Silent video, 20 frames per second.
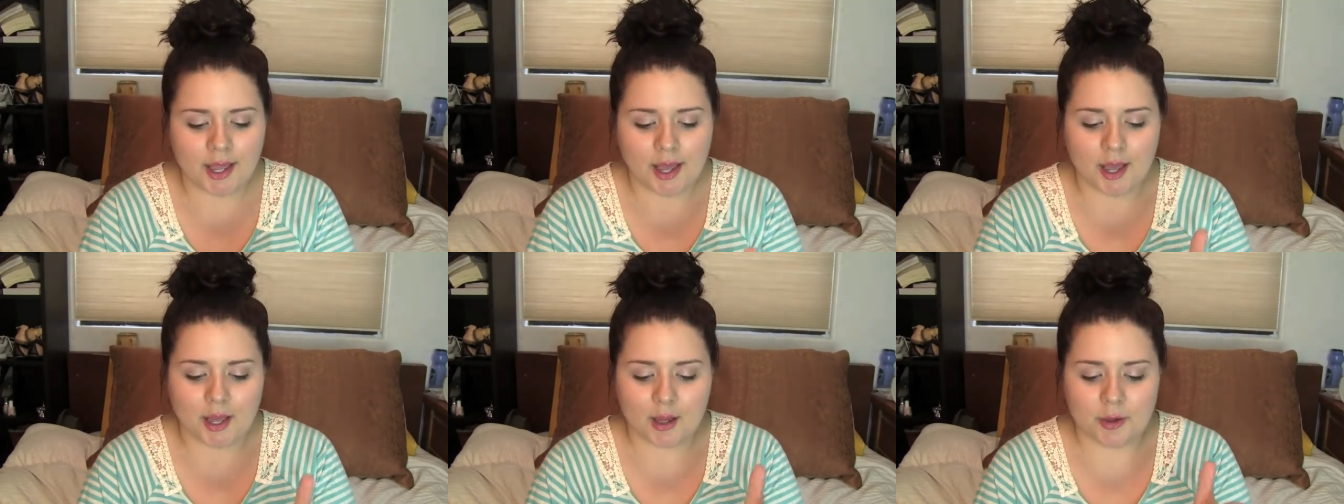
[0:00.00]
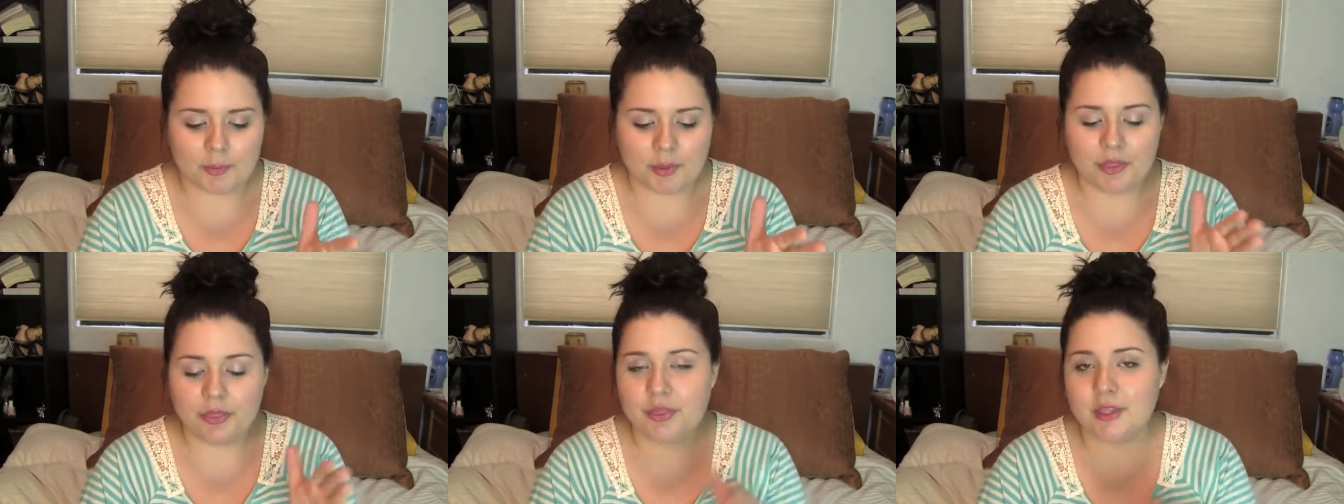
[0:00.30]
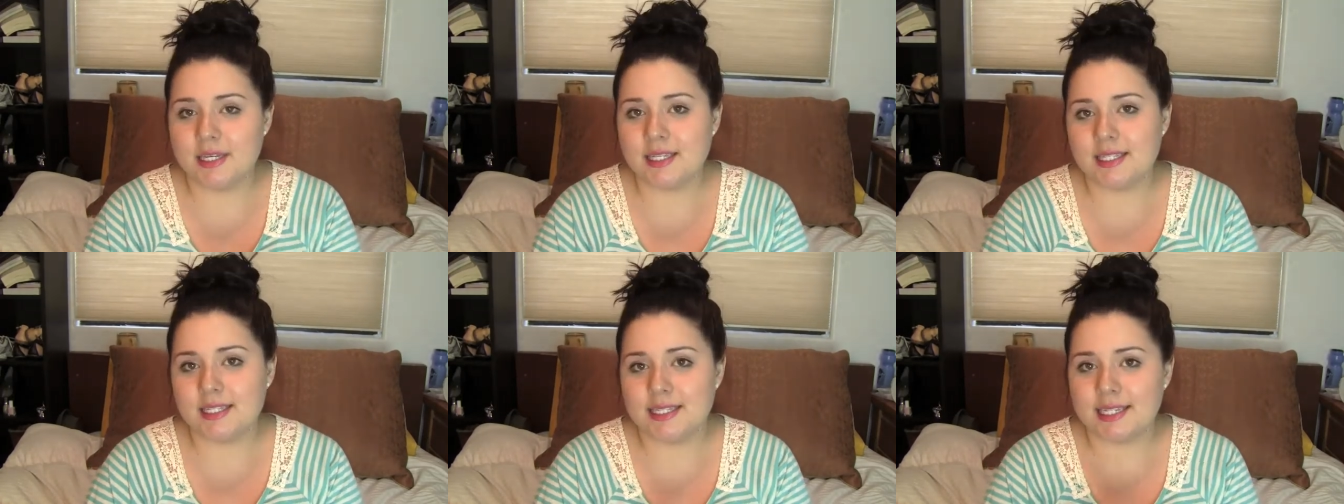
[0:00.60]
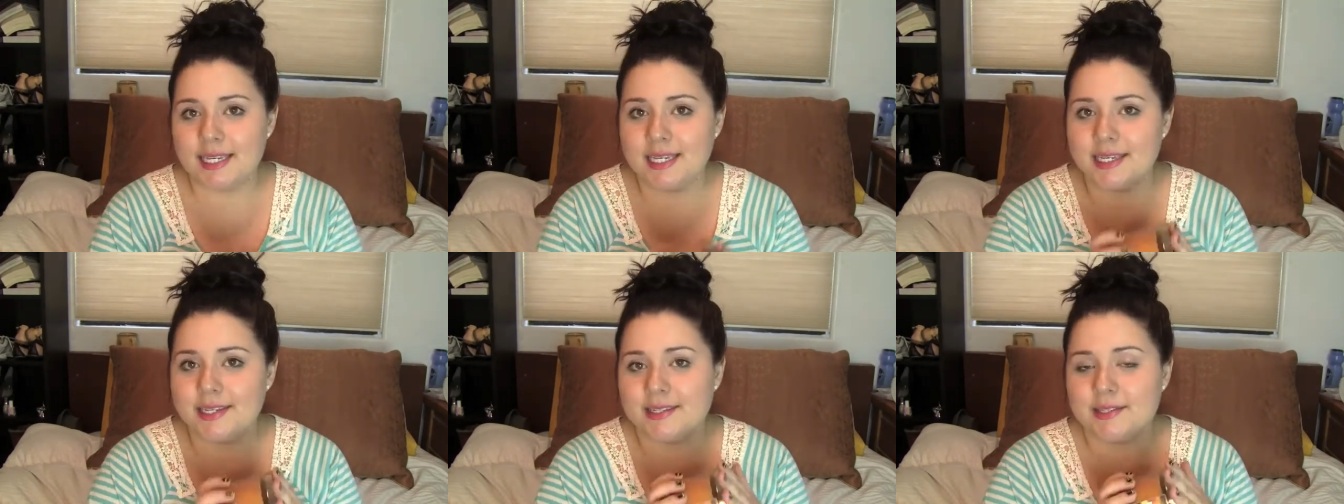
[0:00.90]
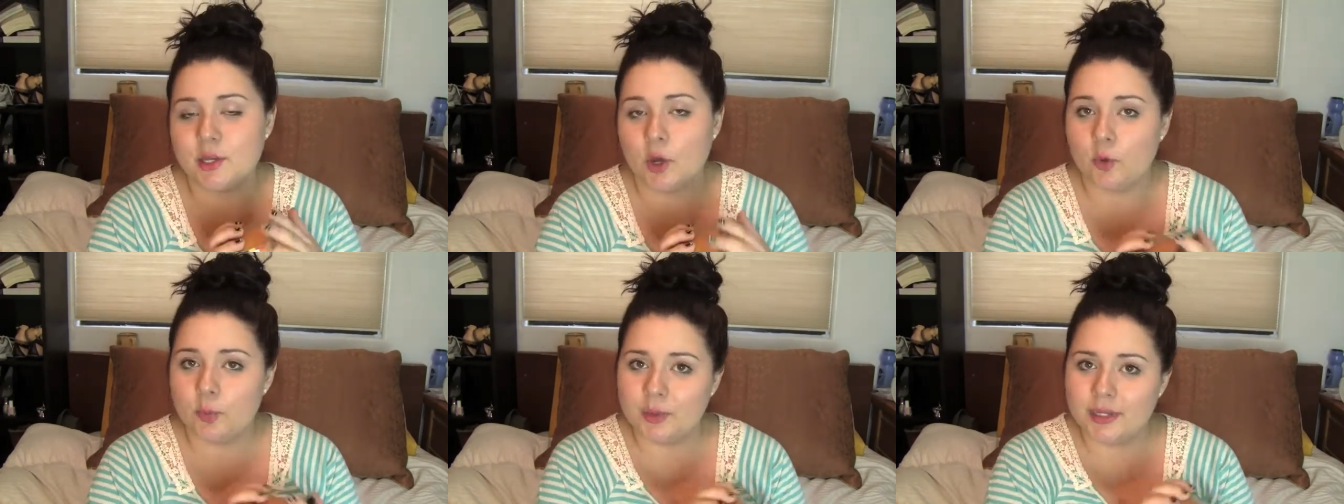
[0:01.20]
Um, this
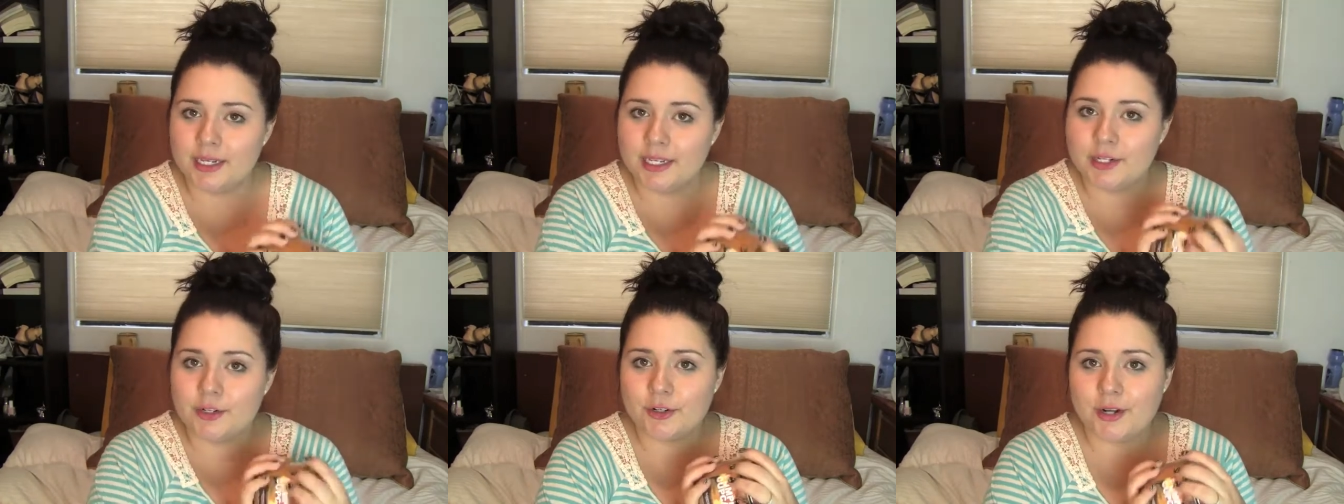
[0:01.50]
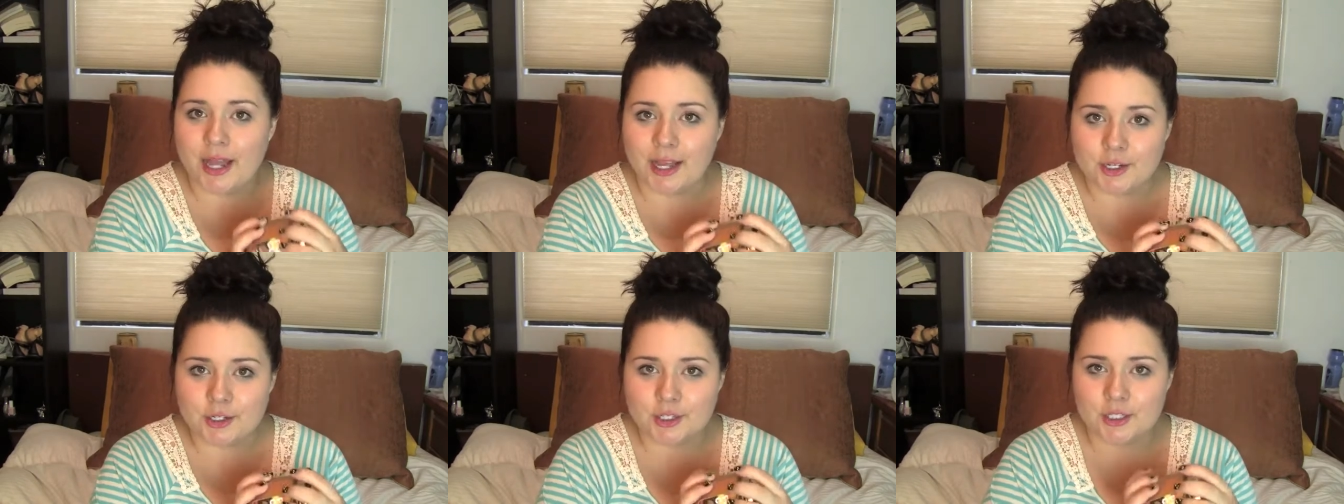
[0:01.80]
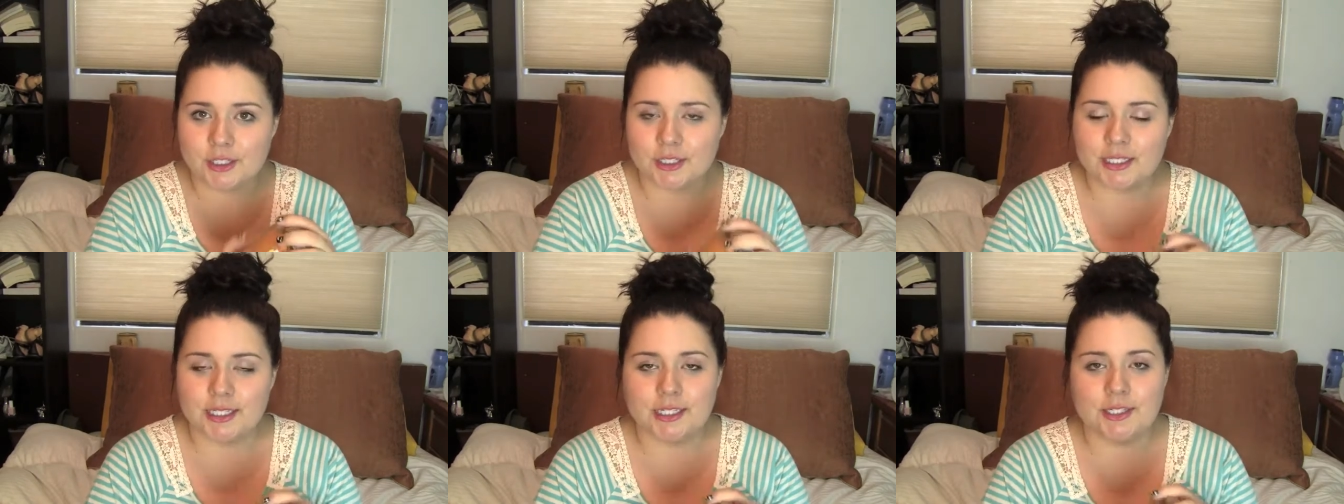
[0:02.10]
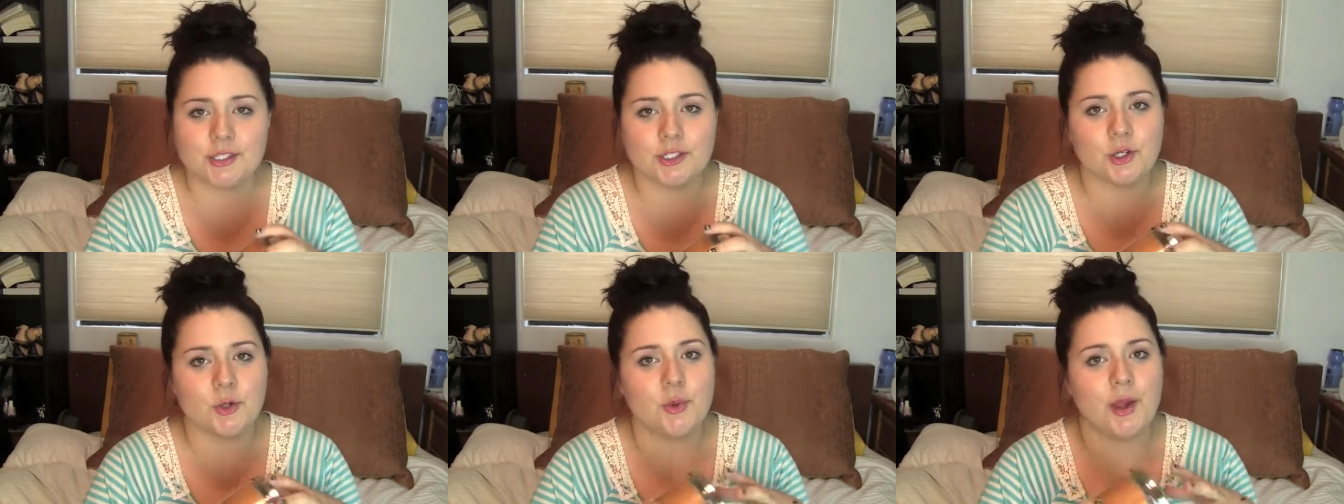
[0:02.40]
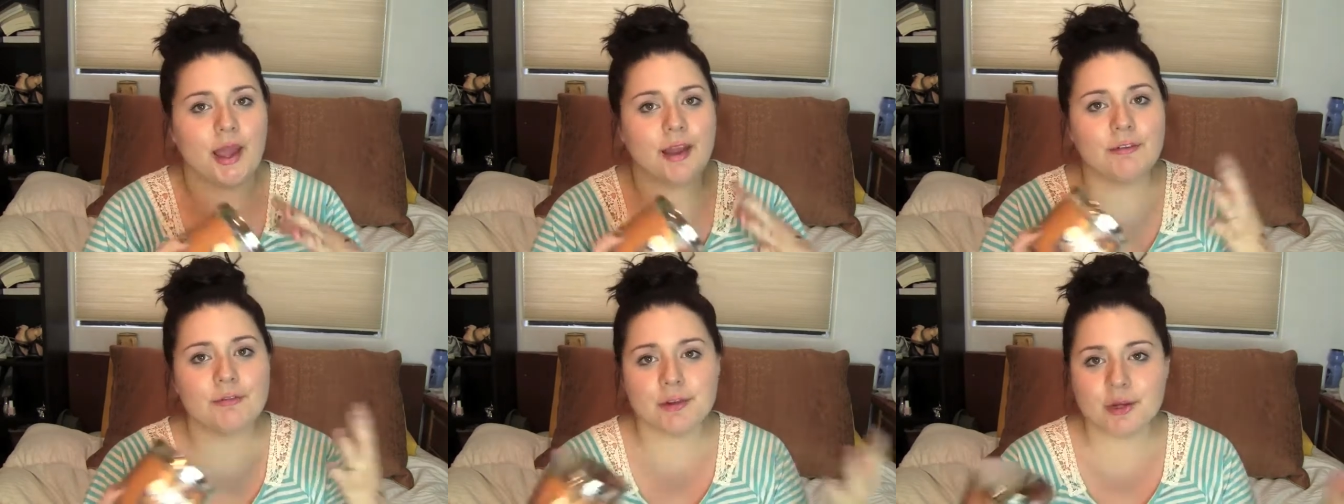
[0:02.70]
is open internationally so
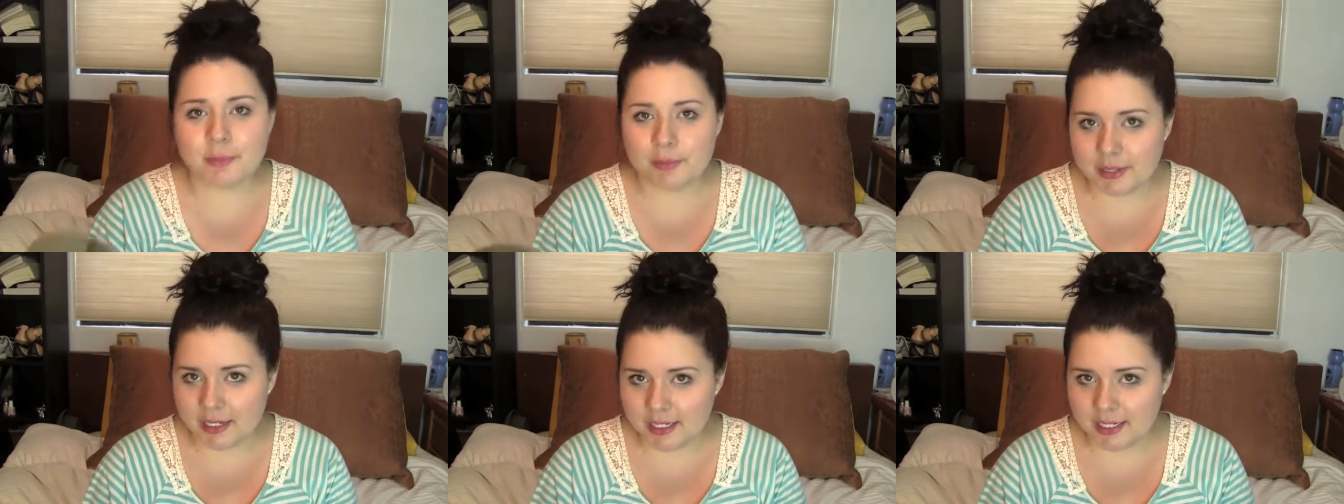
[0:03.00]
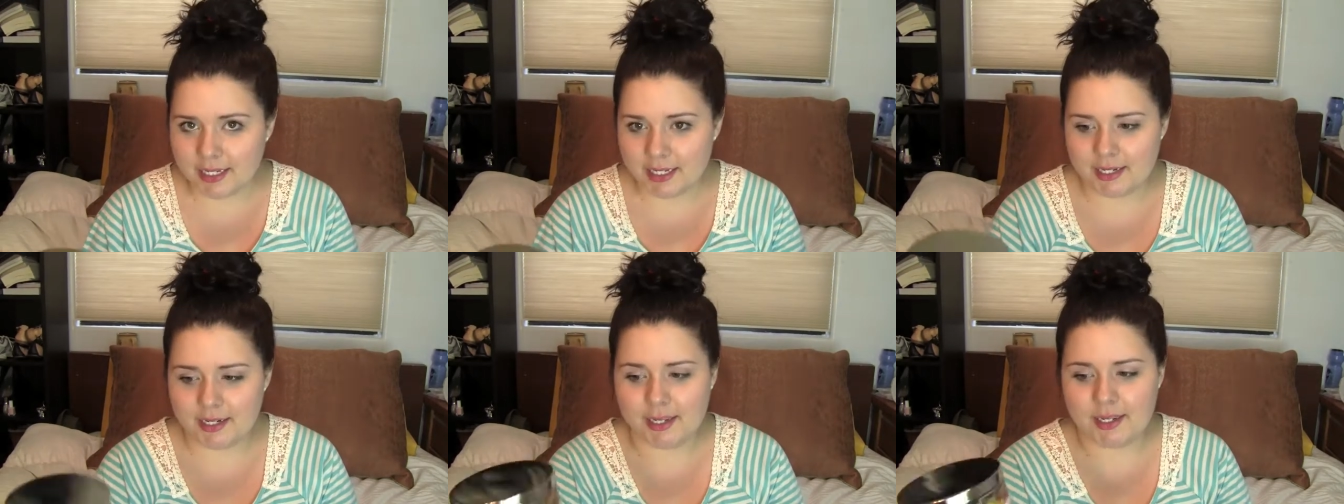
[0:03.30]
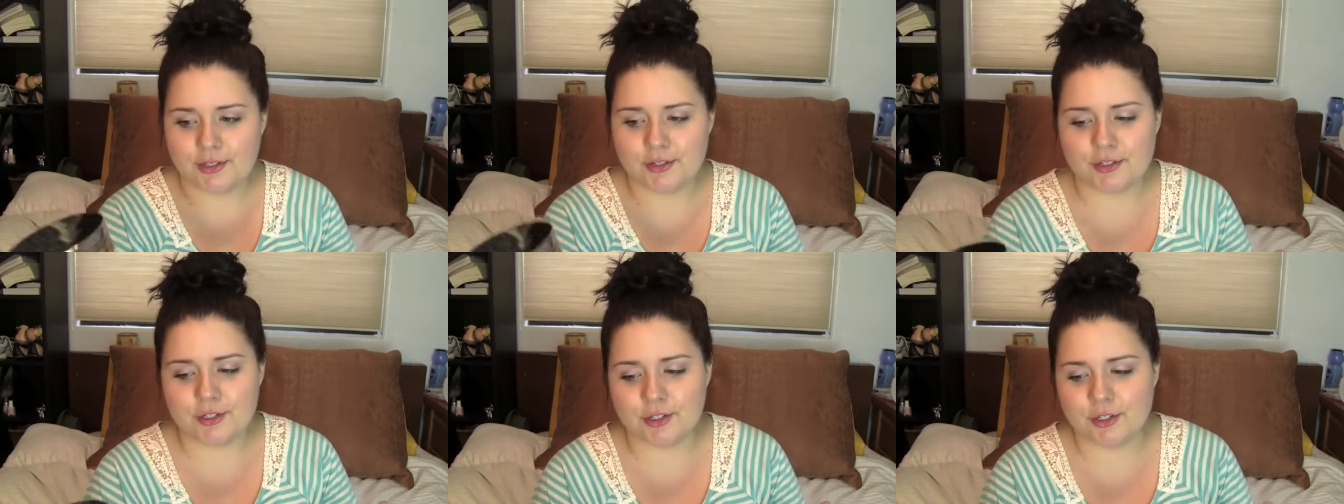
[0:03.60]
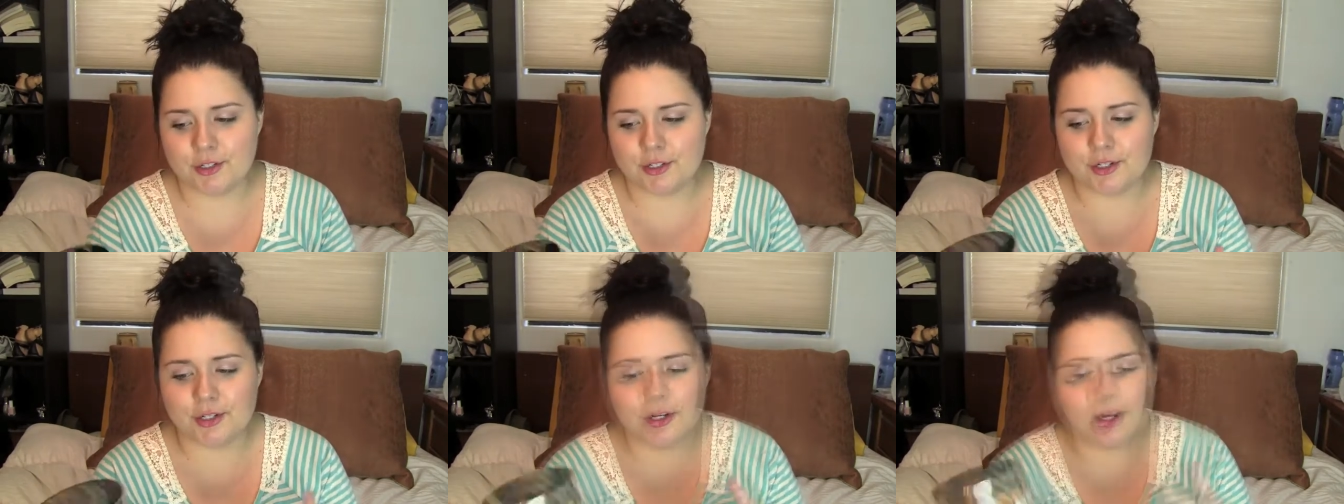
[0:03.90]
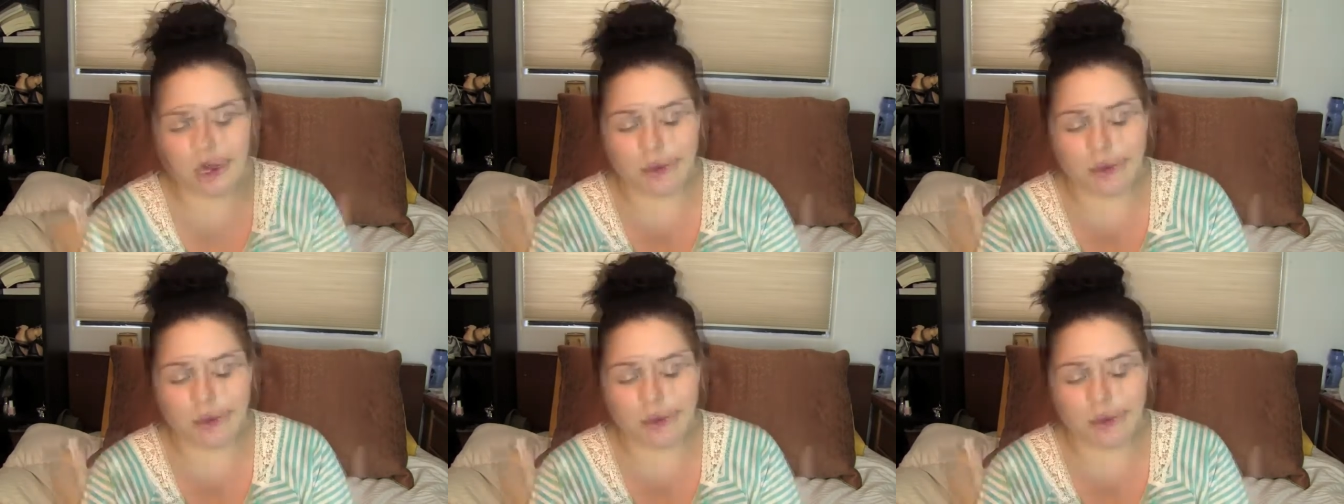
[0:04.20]
everybody can enter.